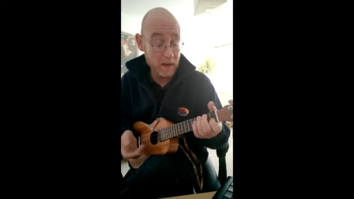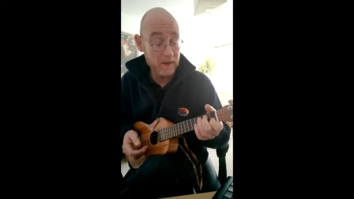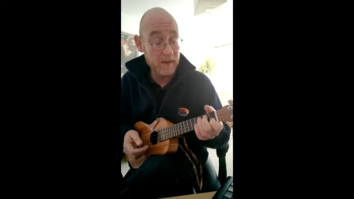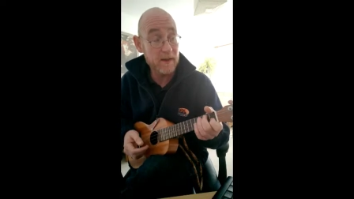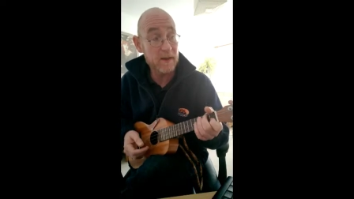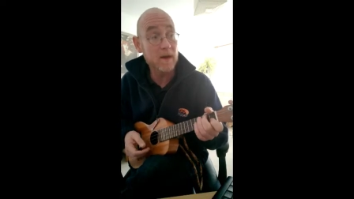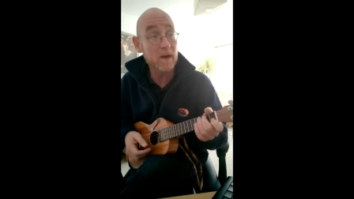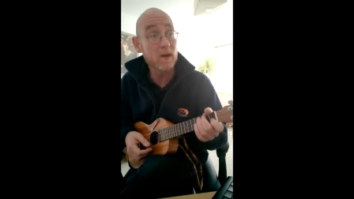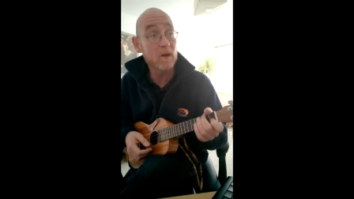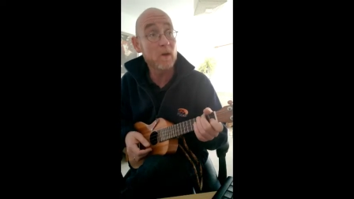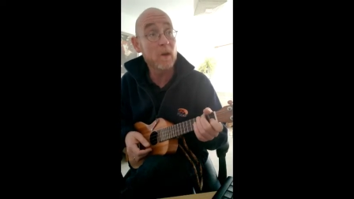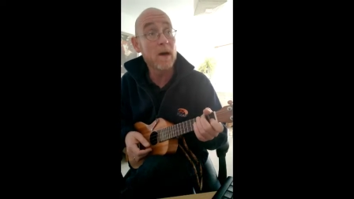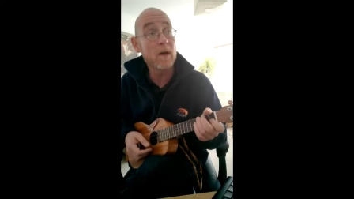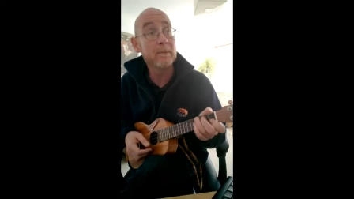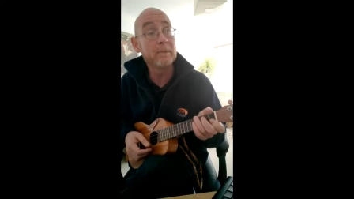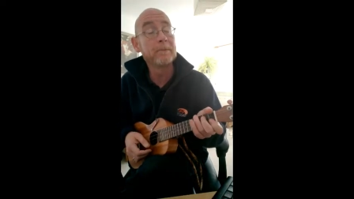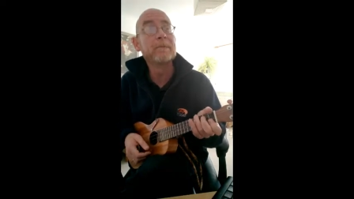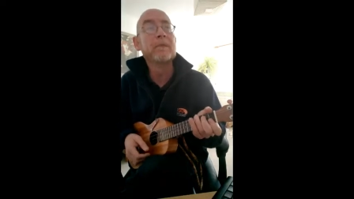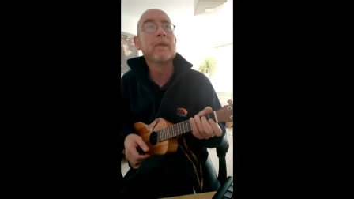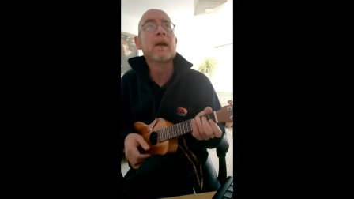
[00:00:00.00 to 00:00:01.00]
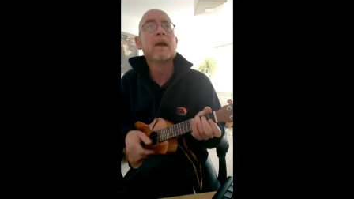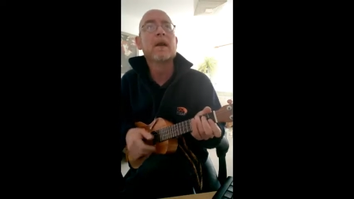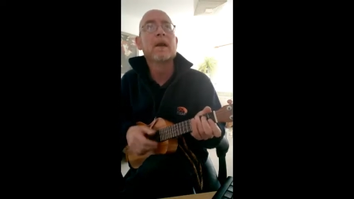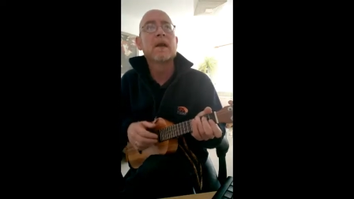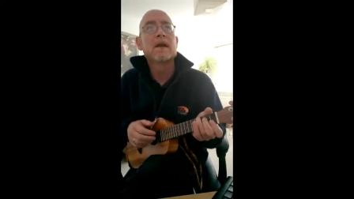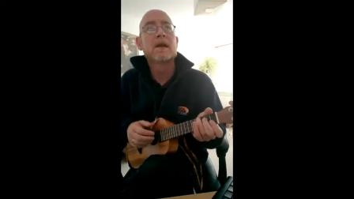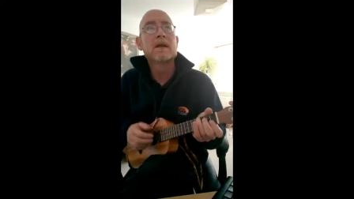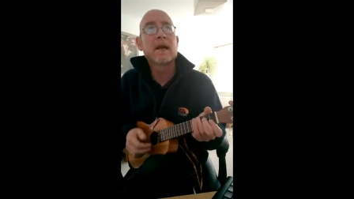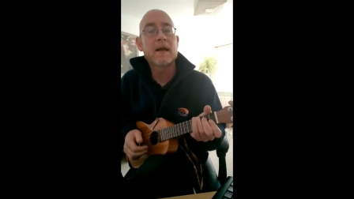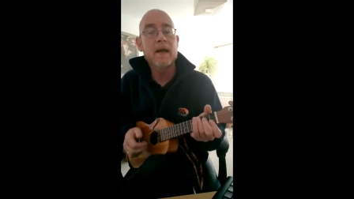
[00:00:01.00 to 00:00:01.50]
So um,
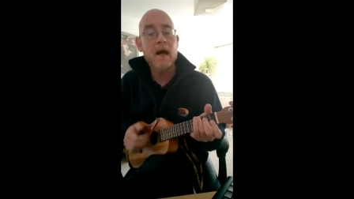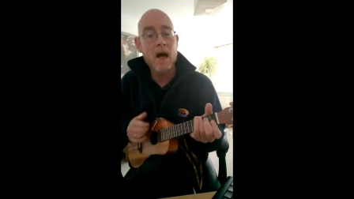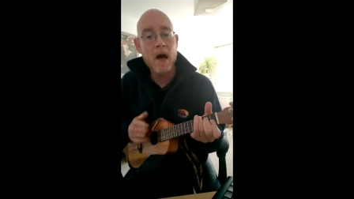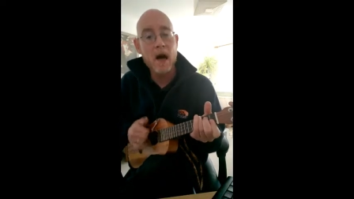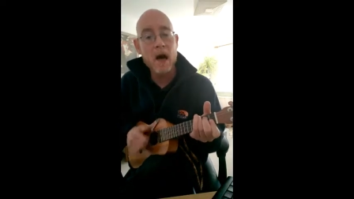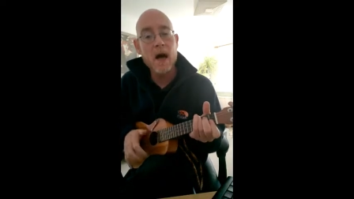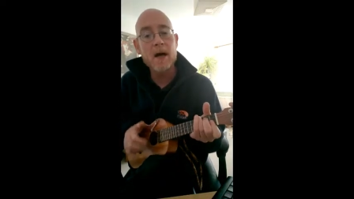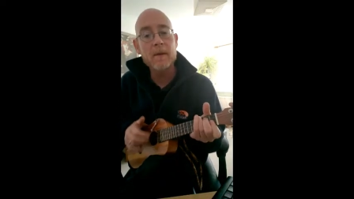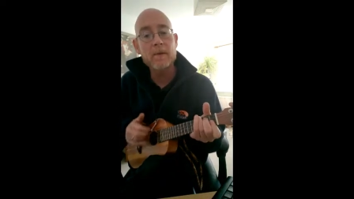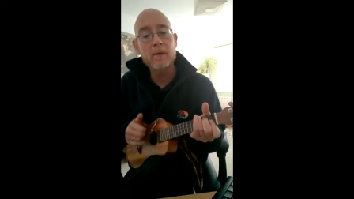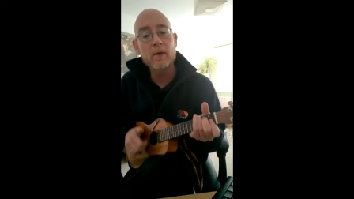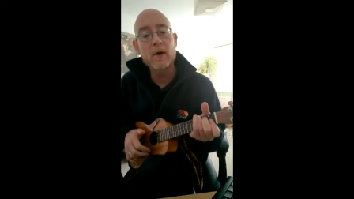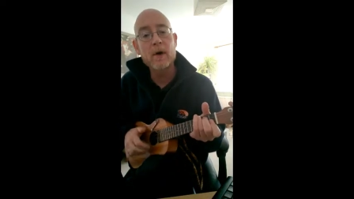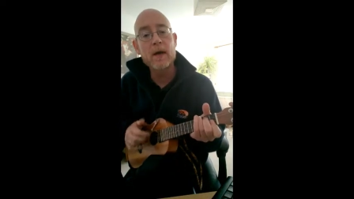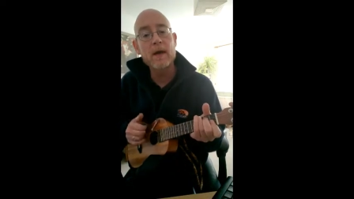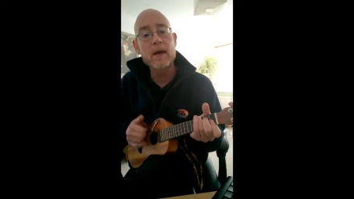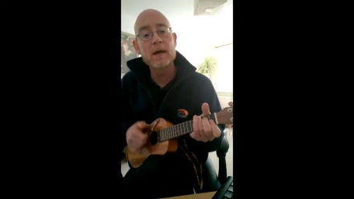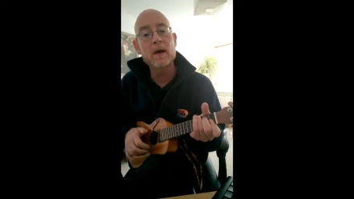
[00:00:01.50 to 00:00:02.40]
it's like a heartbreak